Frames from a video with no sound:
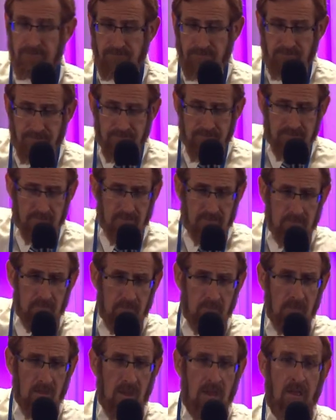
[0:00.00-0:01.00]

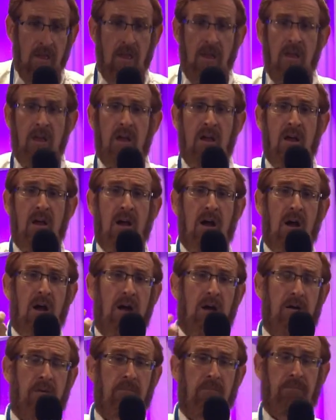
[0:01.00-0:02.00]

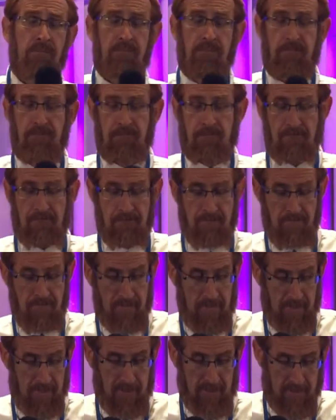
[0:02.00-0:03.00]

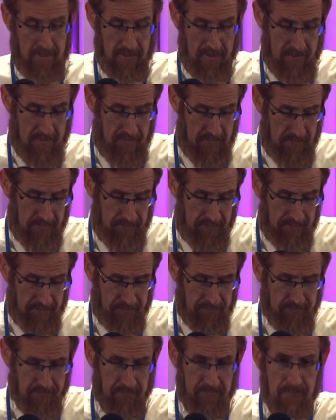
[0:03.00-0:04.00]

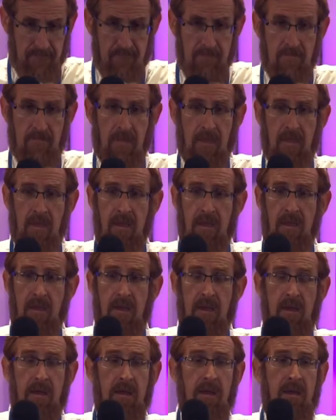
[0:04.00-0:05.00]

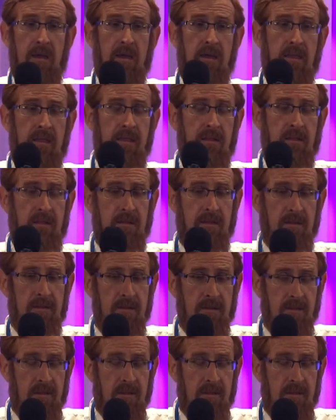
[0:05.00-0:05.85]
[no speech]